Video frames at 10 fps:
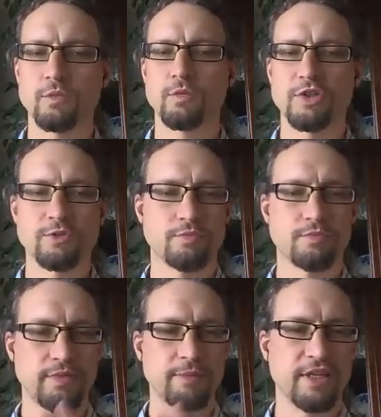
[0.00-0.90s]
which
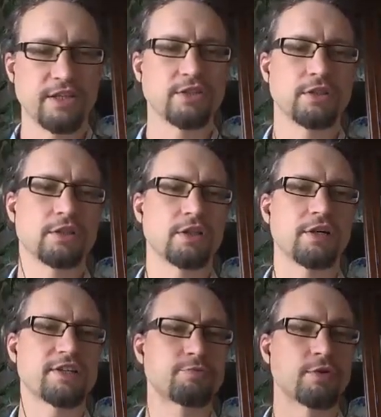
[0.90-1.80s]
people like Gillian
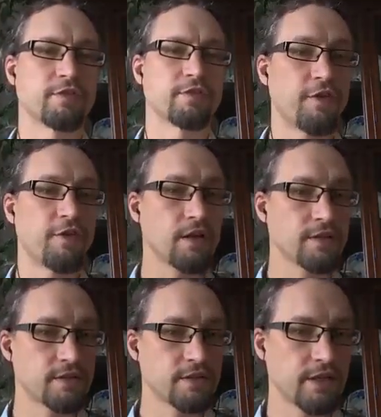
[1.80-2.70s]
Clark has proven
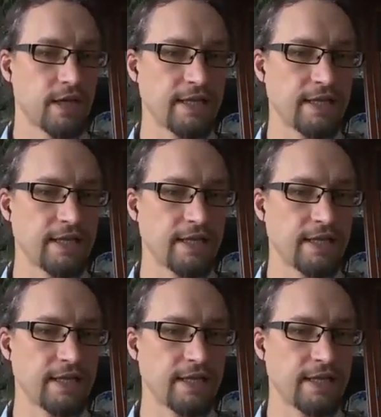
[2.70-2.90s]
false,